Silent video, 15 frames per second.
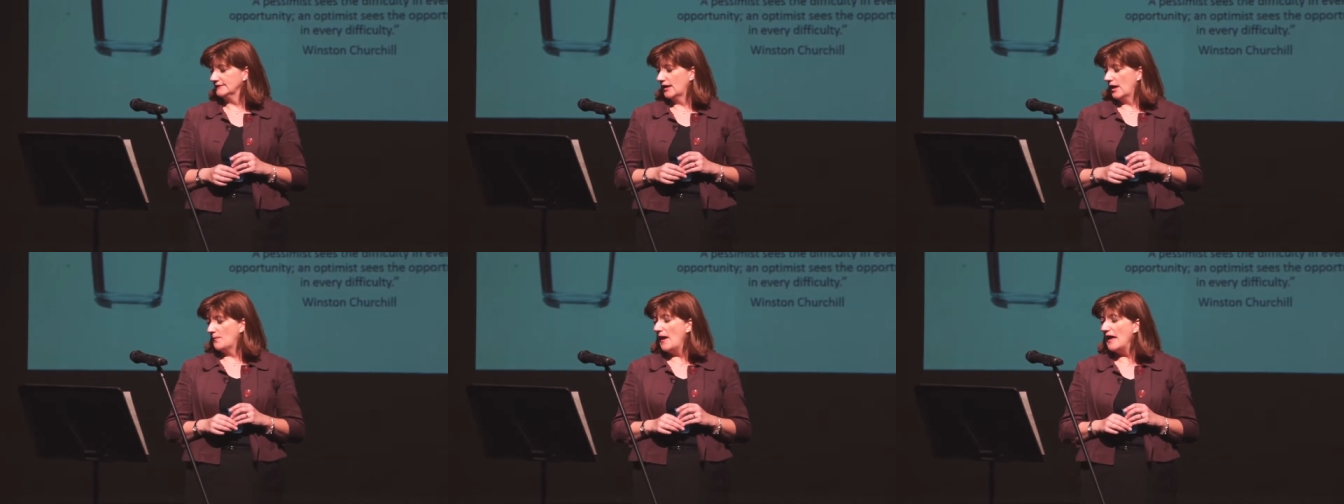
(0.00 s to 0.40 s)

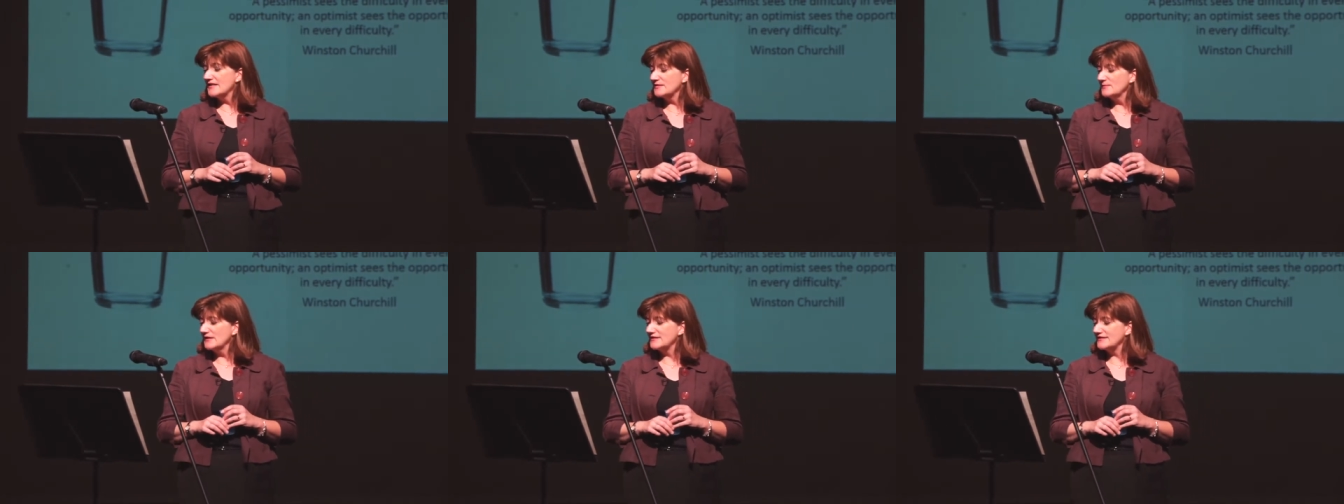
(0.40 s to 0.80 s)
A
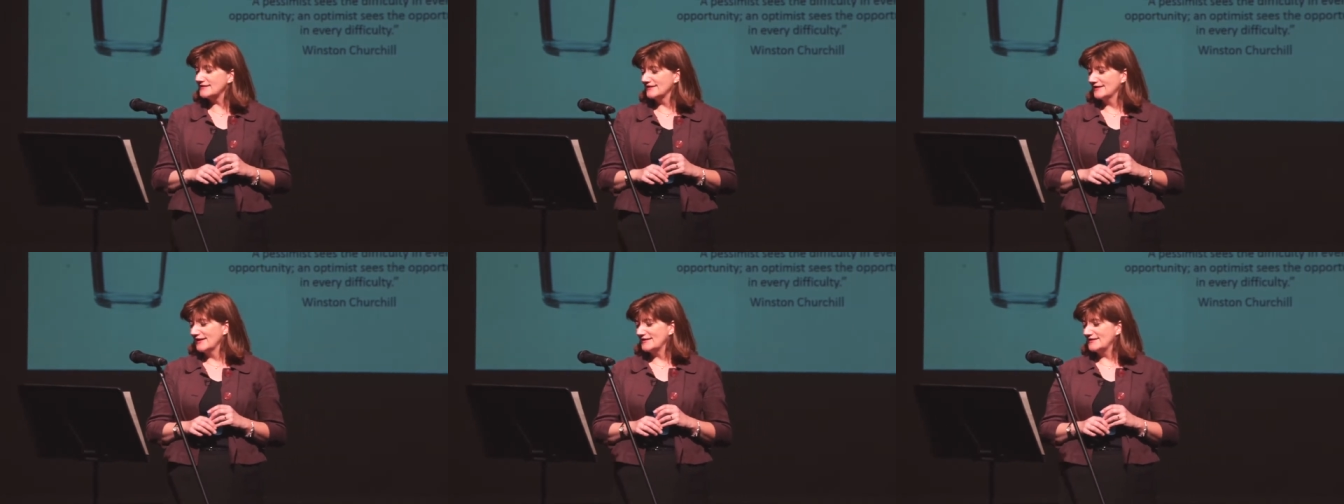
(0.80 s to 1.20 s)

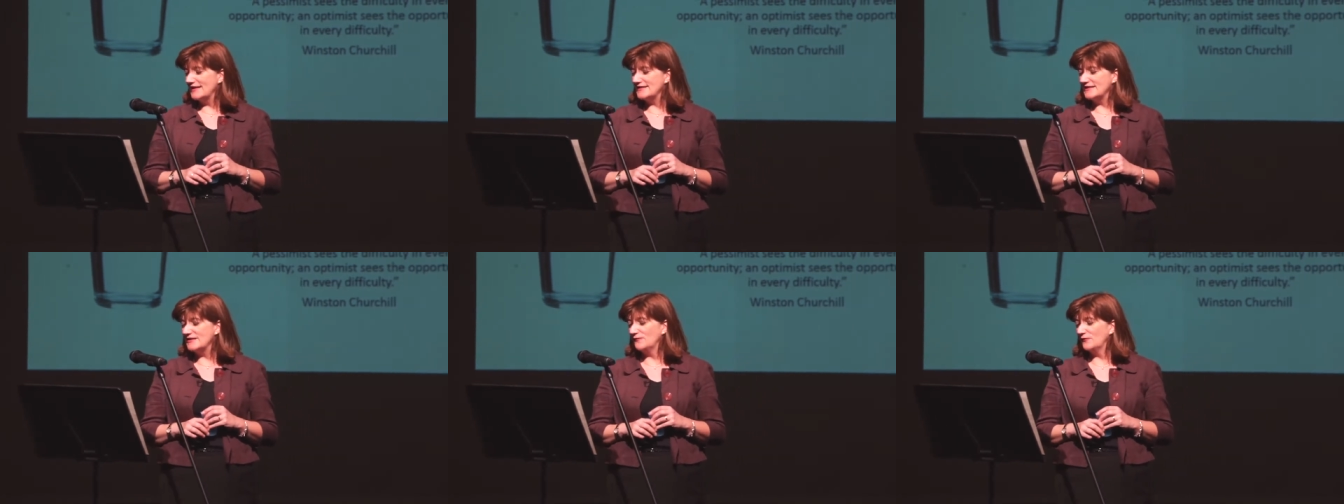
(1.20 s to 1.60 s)
pessimist
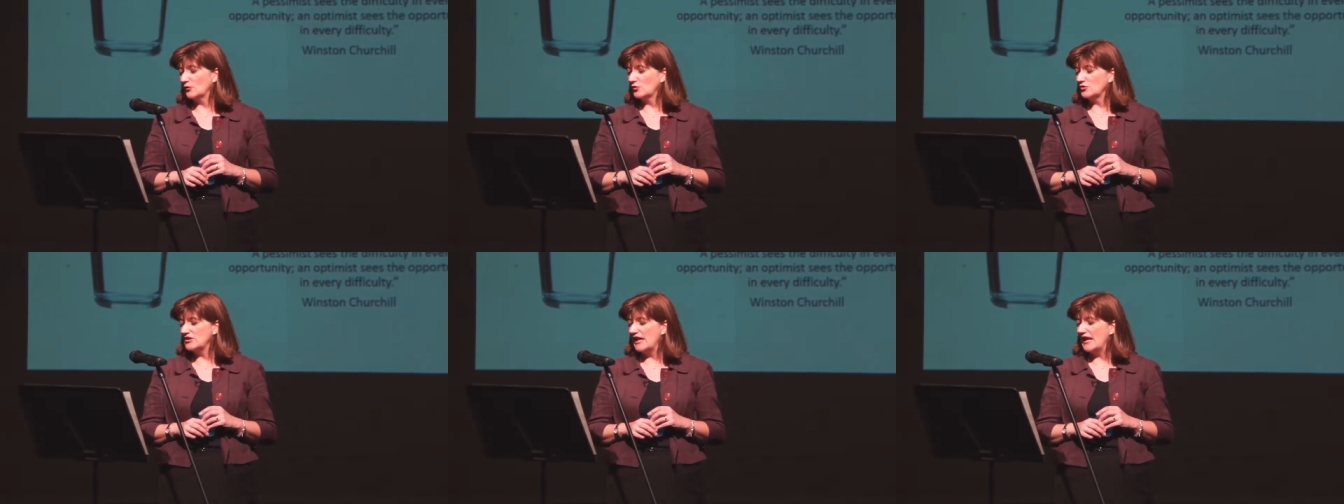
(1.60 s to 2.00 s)
sees the
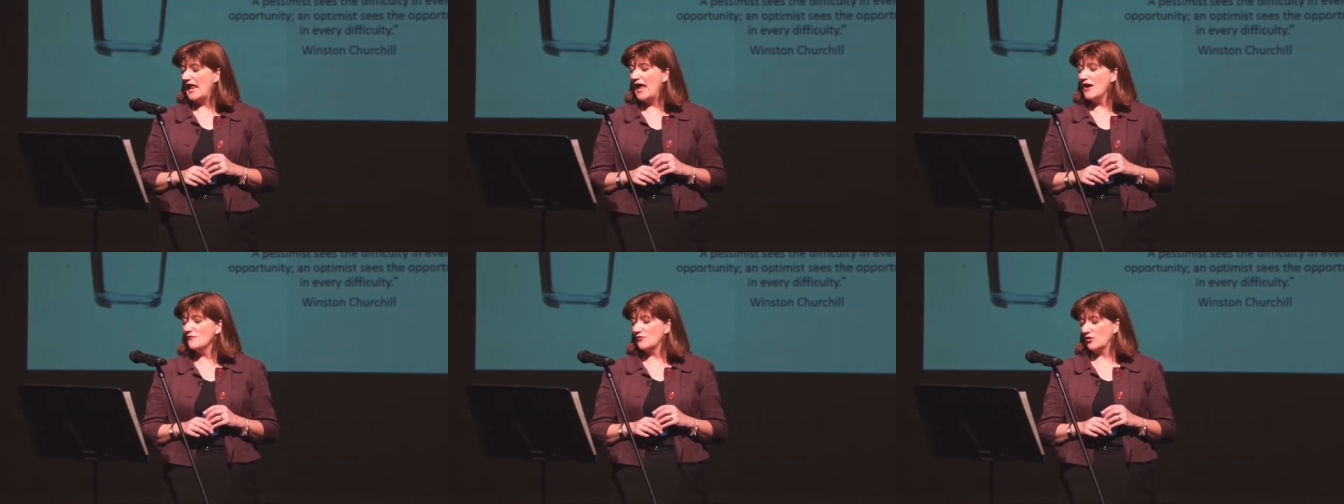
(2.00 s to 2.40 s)
difficulty in
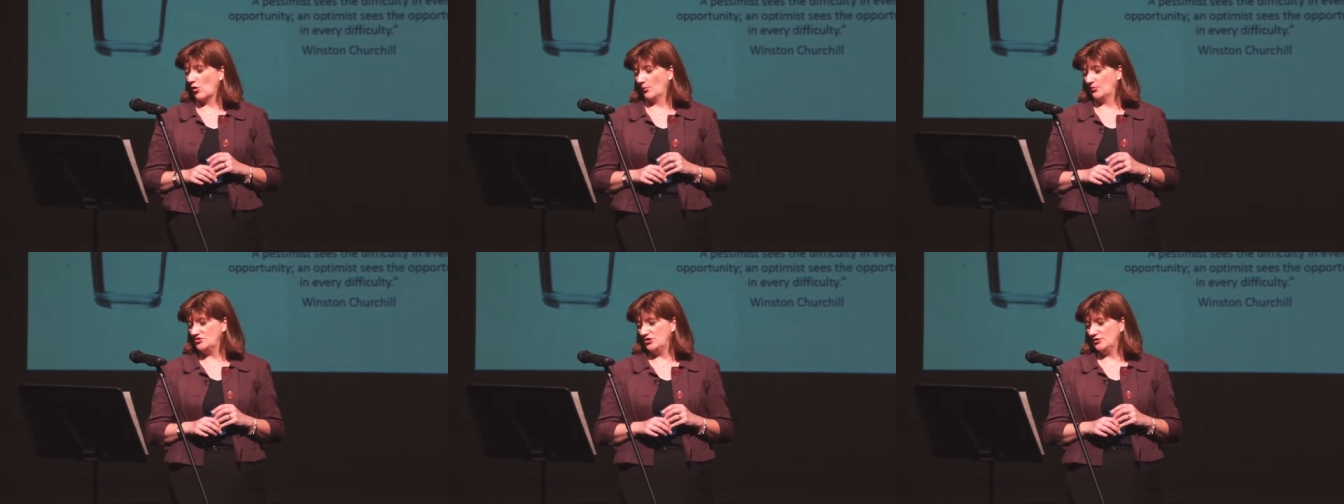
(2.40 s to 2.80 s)
every
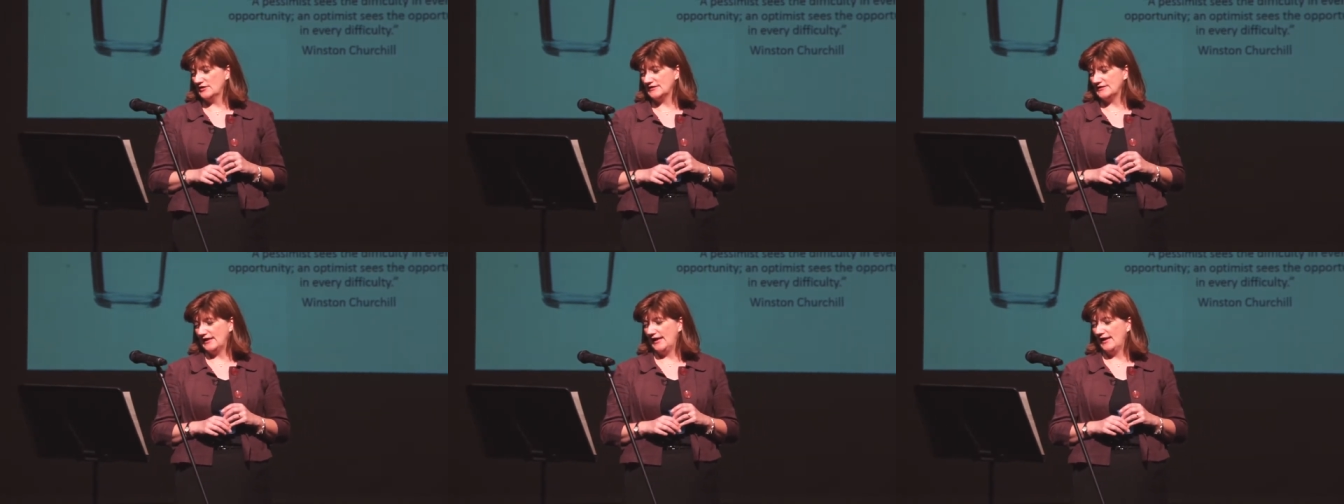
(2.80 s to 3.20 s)

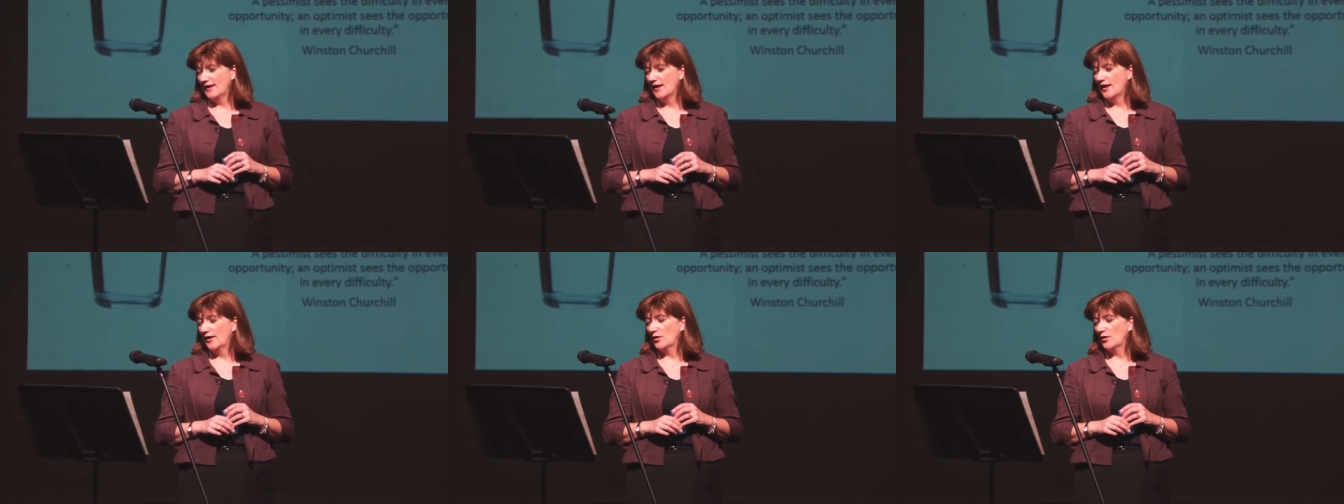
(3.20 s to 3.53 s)
opportunity,